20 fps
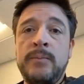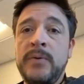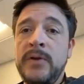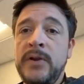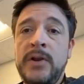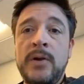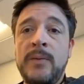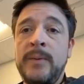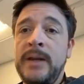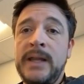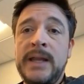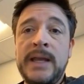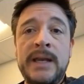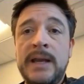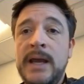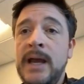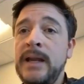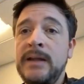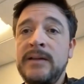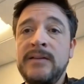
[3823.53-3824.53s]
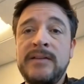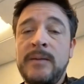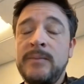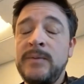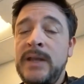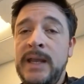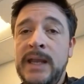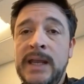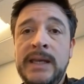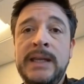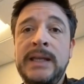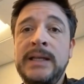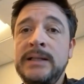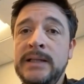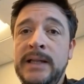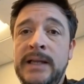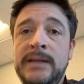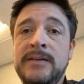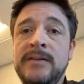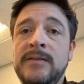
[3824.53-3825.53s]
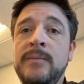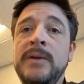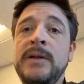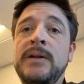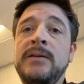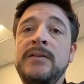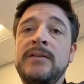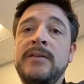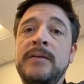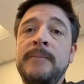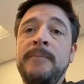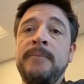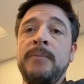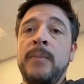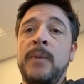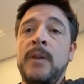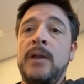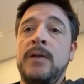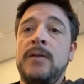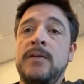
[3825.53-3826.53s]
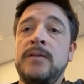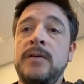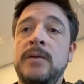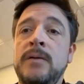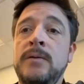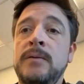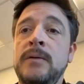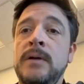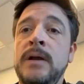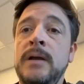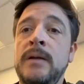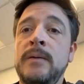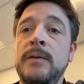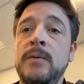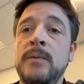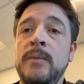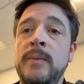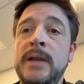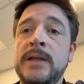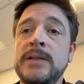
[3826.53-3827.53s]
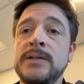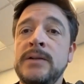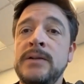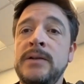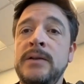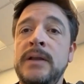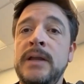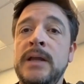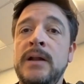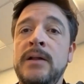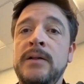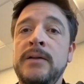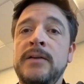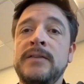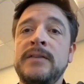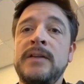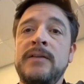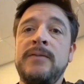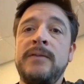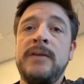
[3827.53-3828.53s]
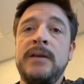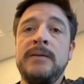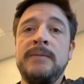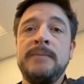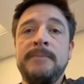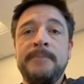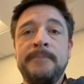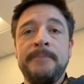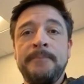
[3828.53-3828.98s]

Procurement cannot accept any late submittals. So make sure you get all your stuff in.